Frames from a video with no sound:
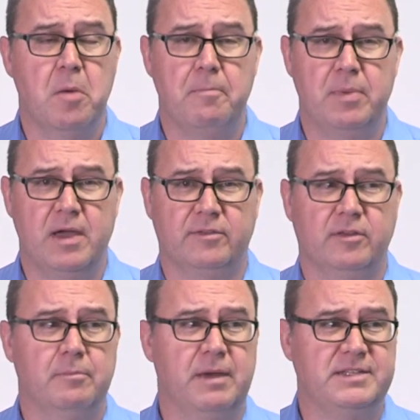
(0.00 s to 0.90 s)
but
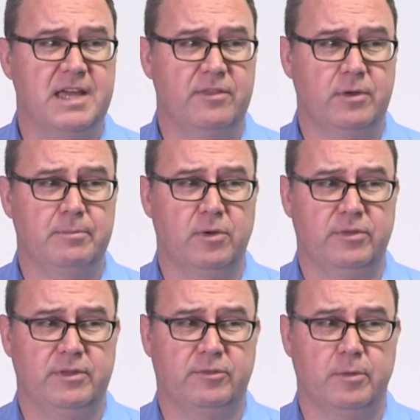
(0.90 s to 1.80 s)
by tethering both
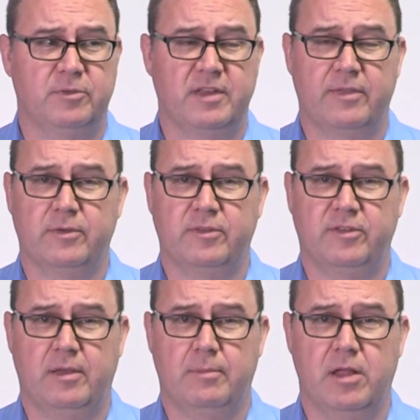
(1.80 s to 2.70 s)
of these groups together in the
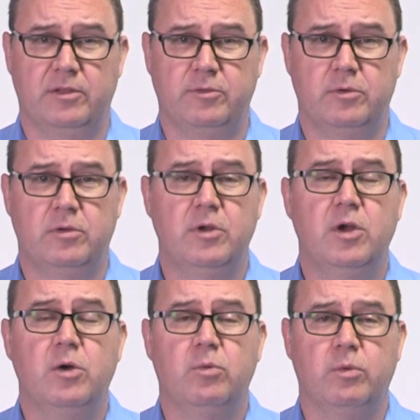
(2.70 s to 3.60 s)
same molecule,
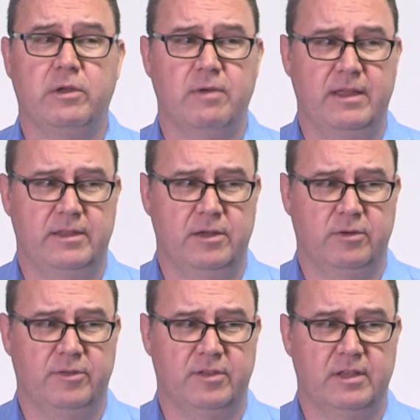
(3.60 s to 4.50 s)
we greatly
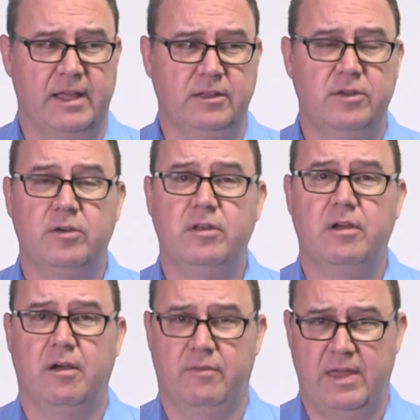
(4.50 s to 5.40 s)
increase the likelihood
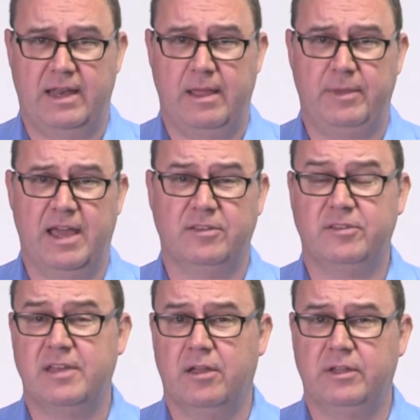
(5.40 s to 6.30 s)
of that
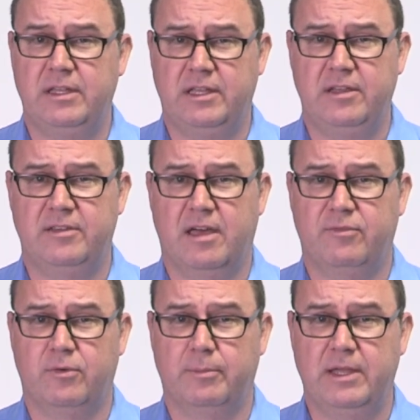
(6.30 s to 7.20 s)
hemiacetal and ketal
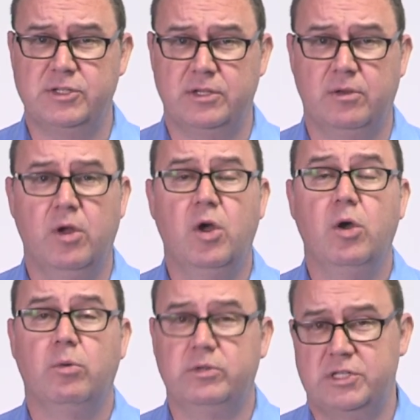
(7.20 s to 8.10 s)
formation,
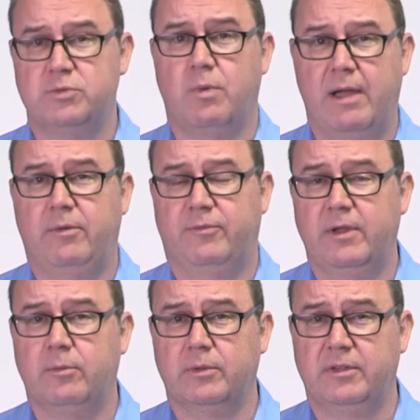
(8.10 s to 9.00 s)
which is why we
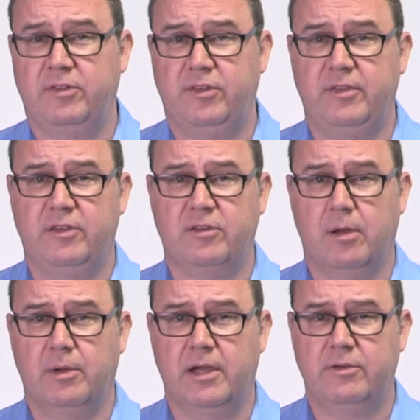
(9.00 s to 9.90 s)
frequently see these
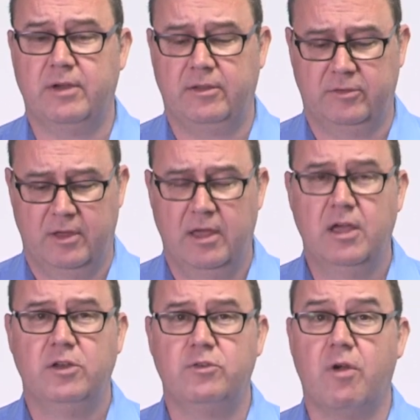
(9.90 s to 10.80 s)
carbohydrates
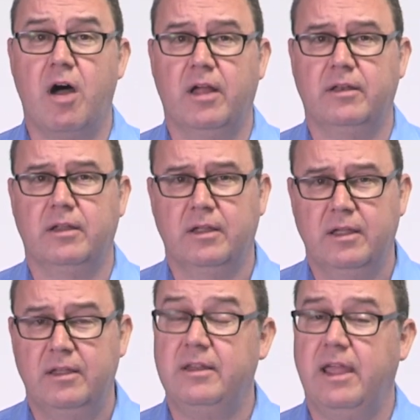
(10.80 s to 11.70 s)
drawn
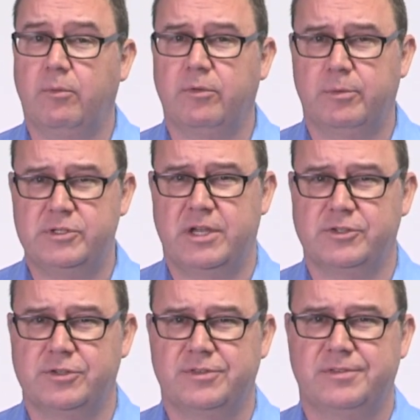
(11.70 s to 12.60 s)
in Haworth
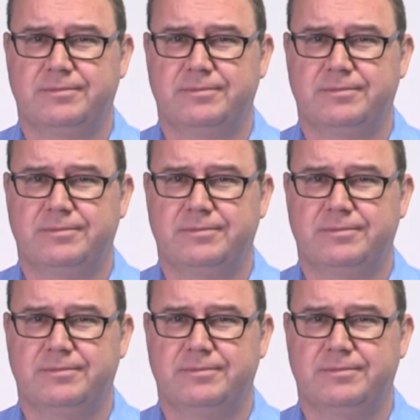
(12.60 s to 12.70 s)
projections.